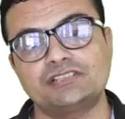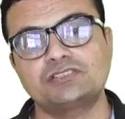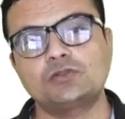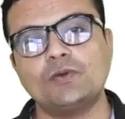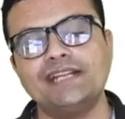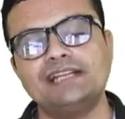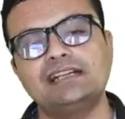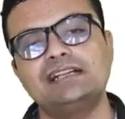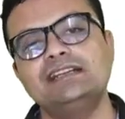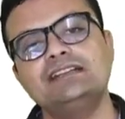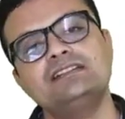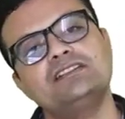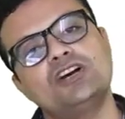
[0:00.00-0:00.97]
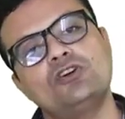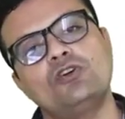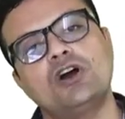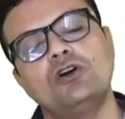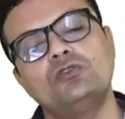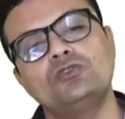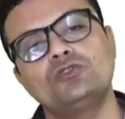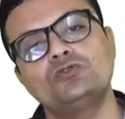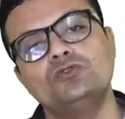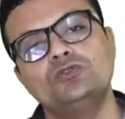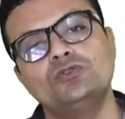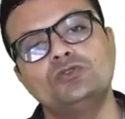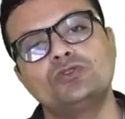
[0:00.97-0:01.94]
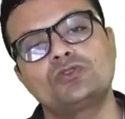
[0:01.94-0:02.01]
it is quite clear now how
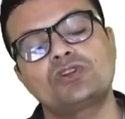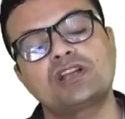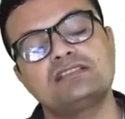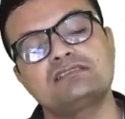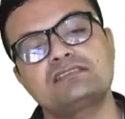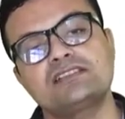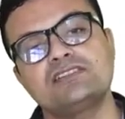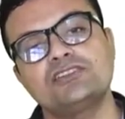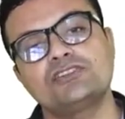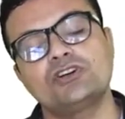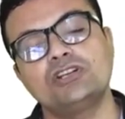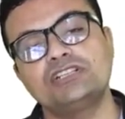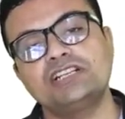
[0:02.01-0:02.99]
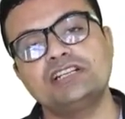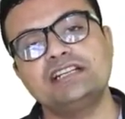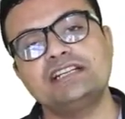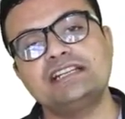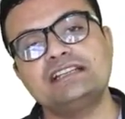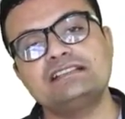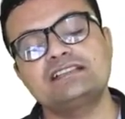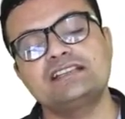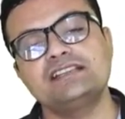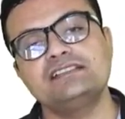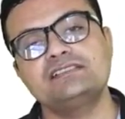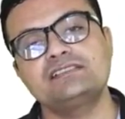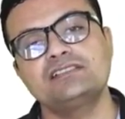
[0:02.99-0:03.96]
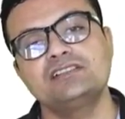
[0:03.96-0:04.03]
to consider alternating
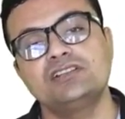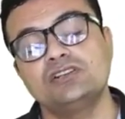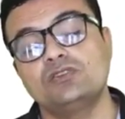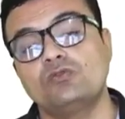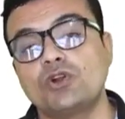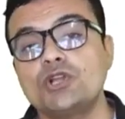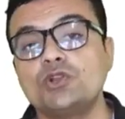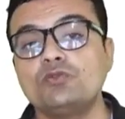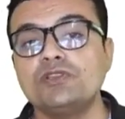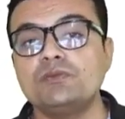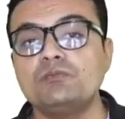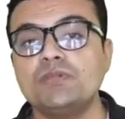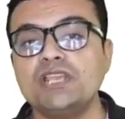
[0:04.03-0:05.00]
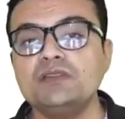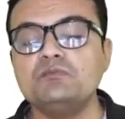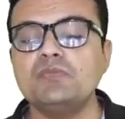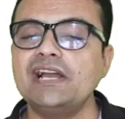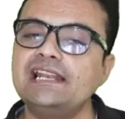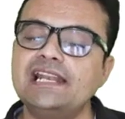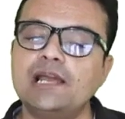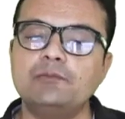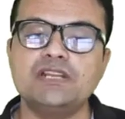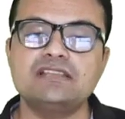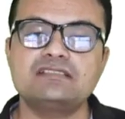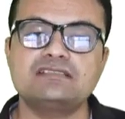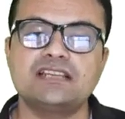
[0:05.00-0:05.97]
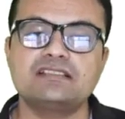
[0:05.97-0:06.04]
series, what do we mean by
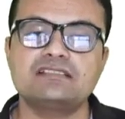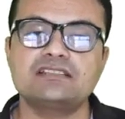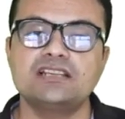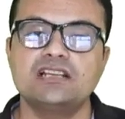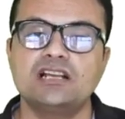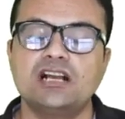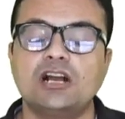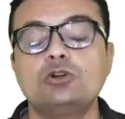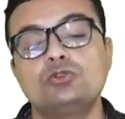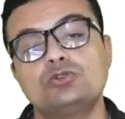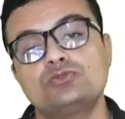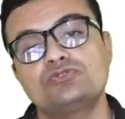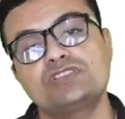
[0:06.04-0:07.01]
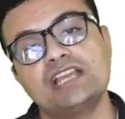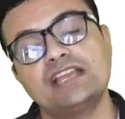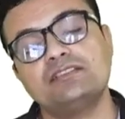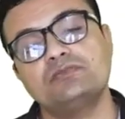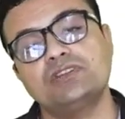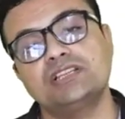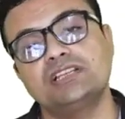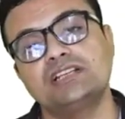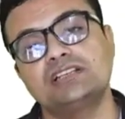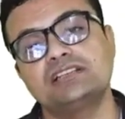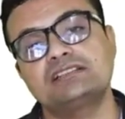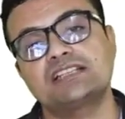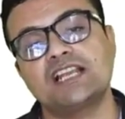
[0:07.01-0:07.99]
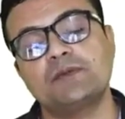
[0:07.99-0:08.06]
Leibnitz test, how to check whether
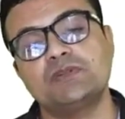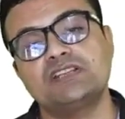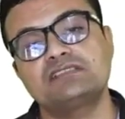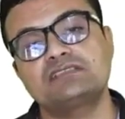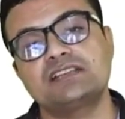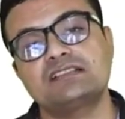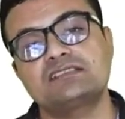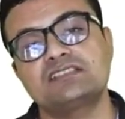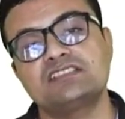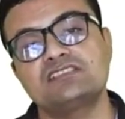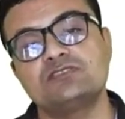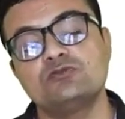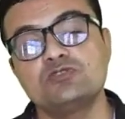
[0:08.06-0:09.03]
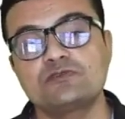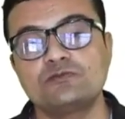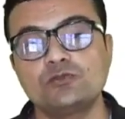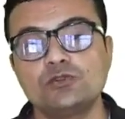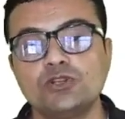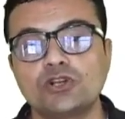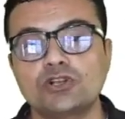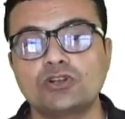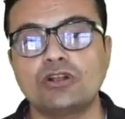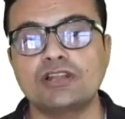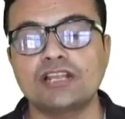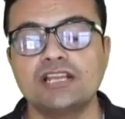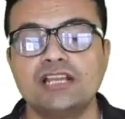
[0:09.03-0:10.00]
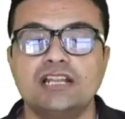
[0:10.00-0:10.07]
this Leibnitz test is useful or
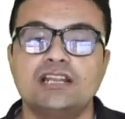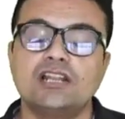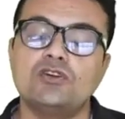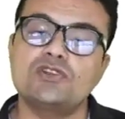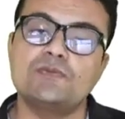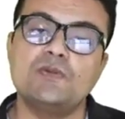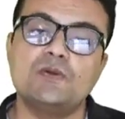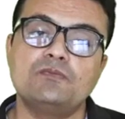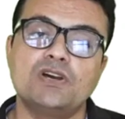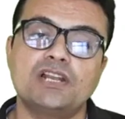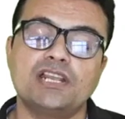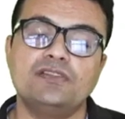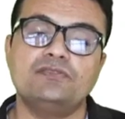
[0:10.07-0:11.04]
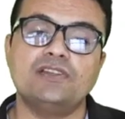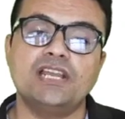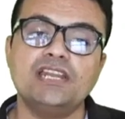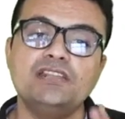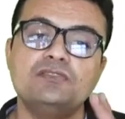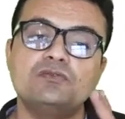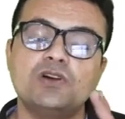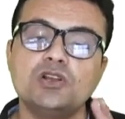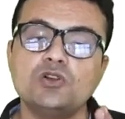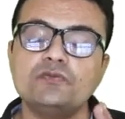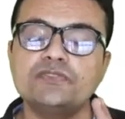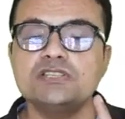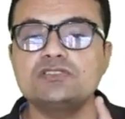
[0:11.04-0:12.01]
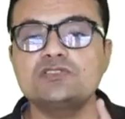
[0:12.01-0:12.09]
not. Now remember, if any one
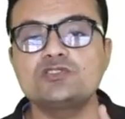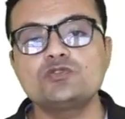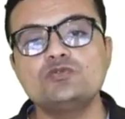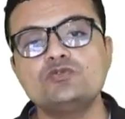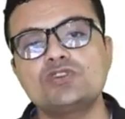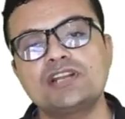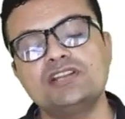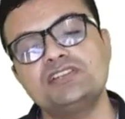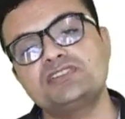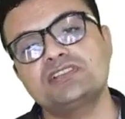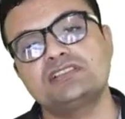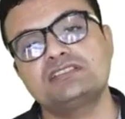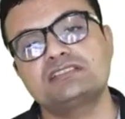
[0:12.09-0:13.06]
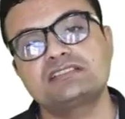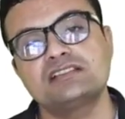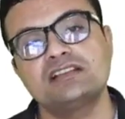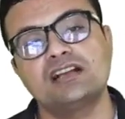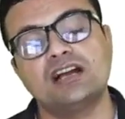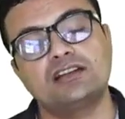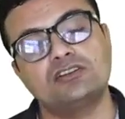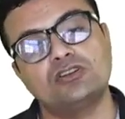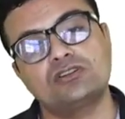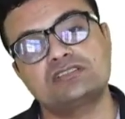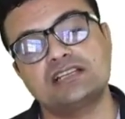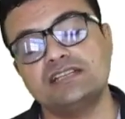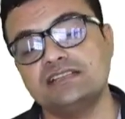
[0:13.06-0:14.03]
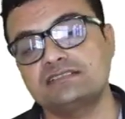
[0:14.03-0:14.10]
of these two conditions are
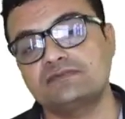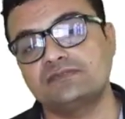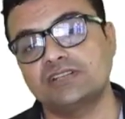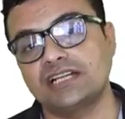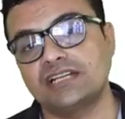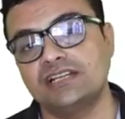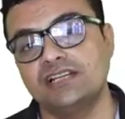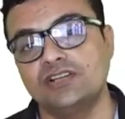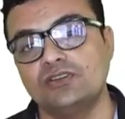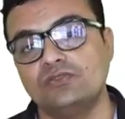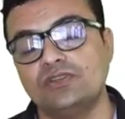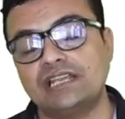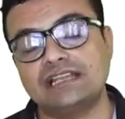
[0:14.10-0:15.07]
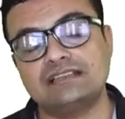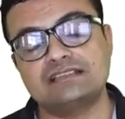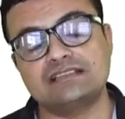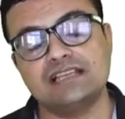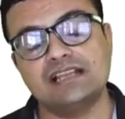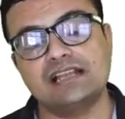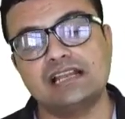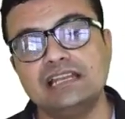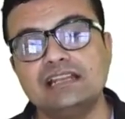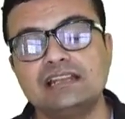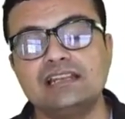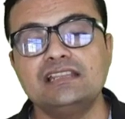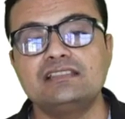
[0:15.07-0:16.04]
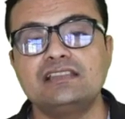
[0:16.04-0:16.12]
not satisfied, we can say
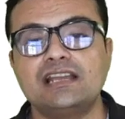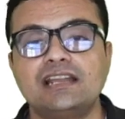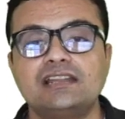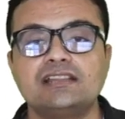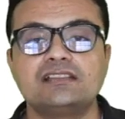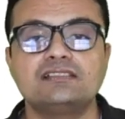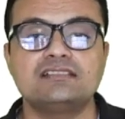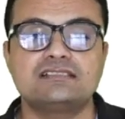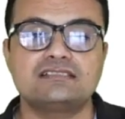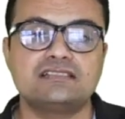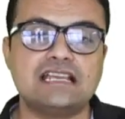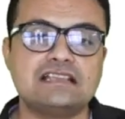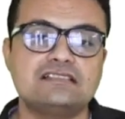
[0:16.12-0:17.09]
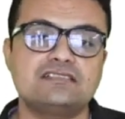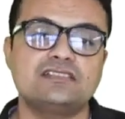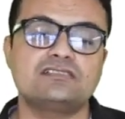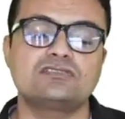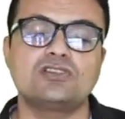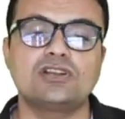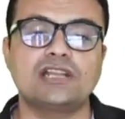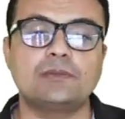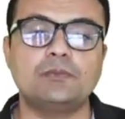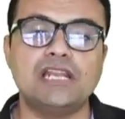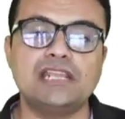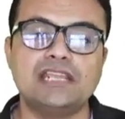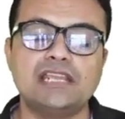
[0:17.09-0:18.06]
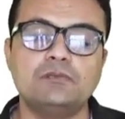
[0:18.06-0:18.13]
clearly that this test is not
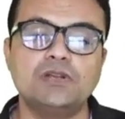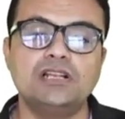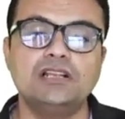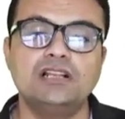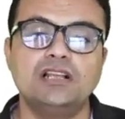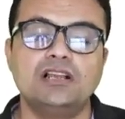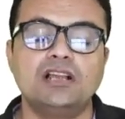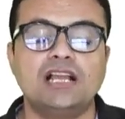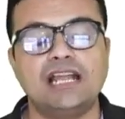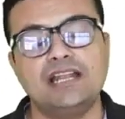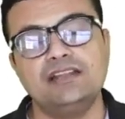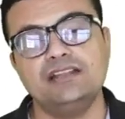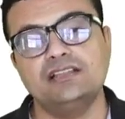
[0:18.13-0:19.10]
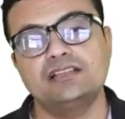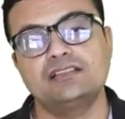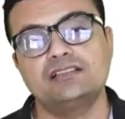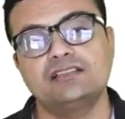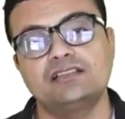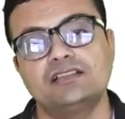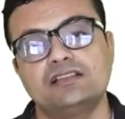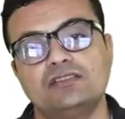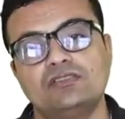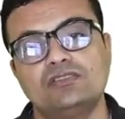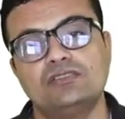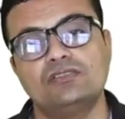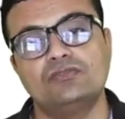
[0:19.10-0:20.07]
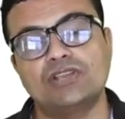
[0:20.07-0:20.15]
applicable and
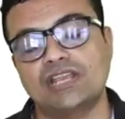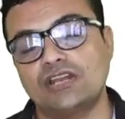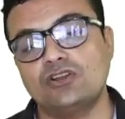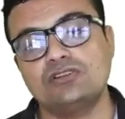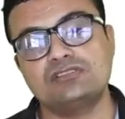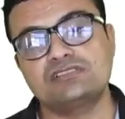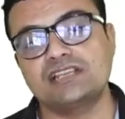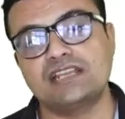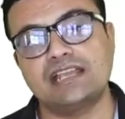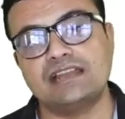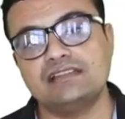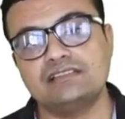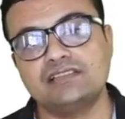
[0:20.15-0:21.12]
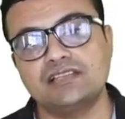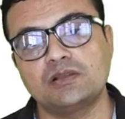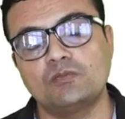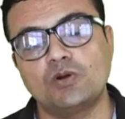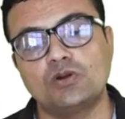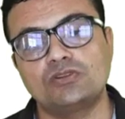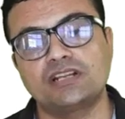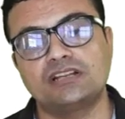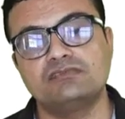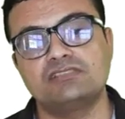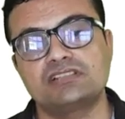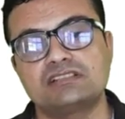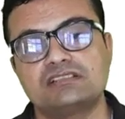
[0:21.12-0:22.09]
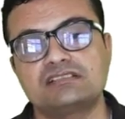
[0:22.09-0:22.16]
cannot say anything about
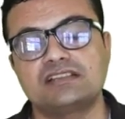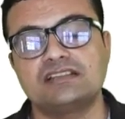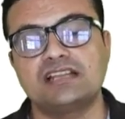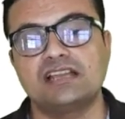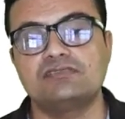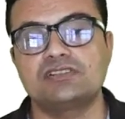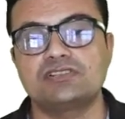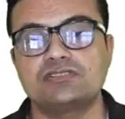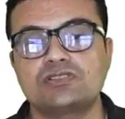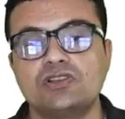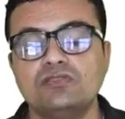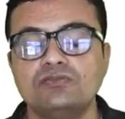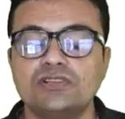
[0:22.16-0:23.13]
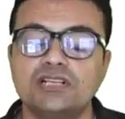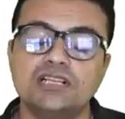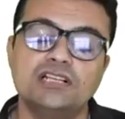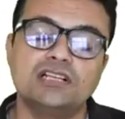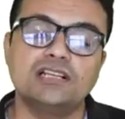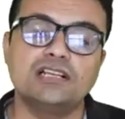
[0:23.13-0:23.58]
convergence and divergence of